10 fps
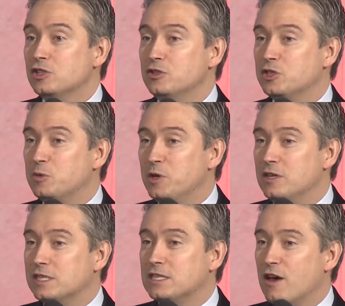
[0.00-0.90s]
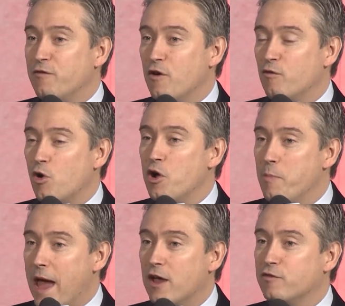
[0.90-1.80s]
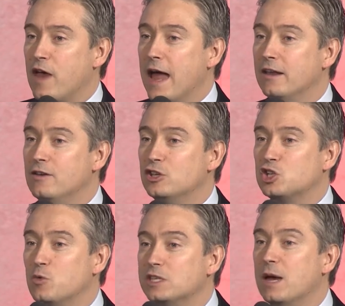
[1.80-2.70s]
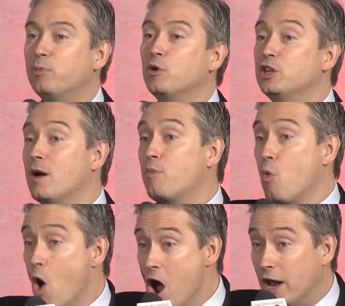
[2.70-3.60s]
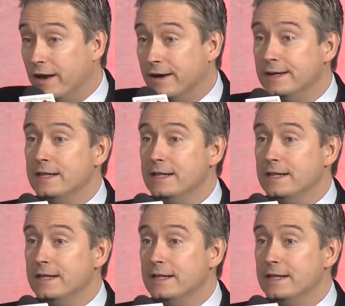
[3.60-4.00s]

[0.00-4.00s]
She used to be the CFO of Royal Bank of Canada, and she was employee number one.